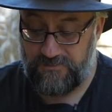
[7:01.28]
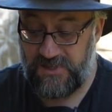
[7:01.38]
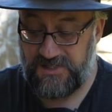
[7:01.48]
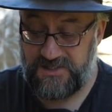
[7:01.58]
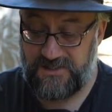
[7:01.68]

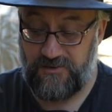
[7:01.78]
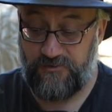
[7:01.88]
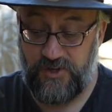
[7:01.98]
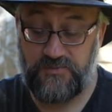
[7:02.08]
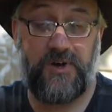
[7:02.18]
this
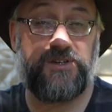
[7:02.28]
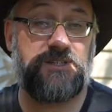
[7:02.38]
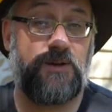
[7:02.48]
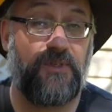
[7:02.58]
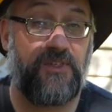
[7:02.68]
fuse box
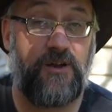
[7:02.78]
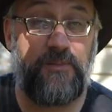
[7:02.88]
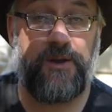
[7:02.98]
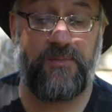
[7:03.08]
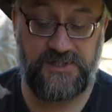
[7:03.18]
is something that I
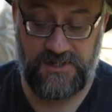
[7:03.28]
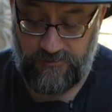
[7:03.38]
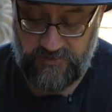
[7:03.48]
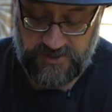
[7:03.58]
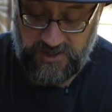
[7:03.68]
made
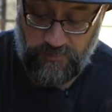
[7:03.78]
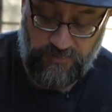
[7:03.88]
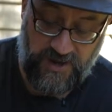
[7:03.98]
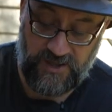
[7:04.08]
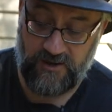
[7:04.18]
myself. The
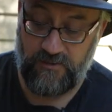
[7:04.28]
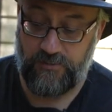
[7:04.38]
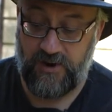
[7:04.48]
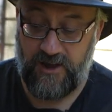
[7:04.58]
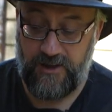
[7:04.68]
top part you can
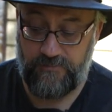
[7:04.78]
buy,